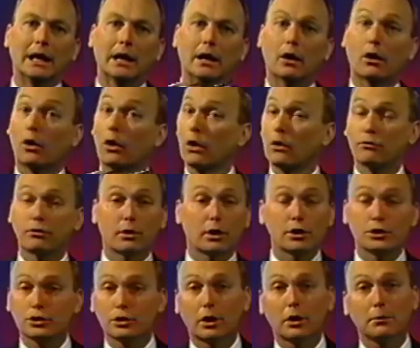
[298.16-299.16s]
or for a
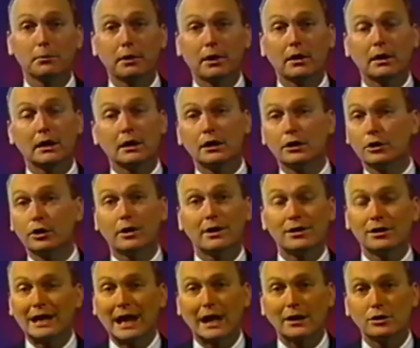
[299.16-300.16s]
short period and you're
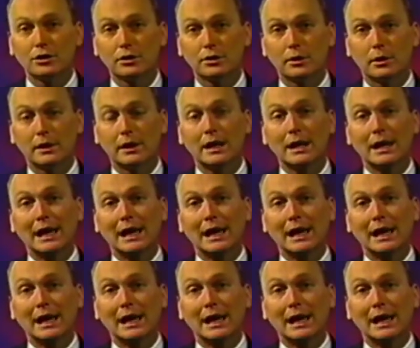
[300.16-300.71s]
attached to it,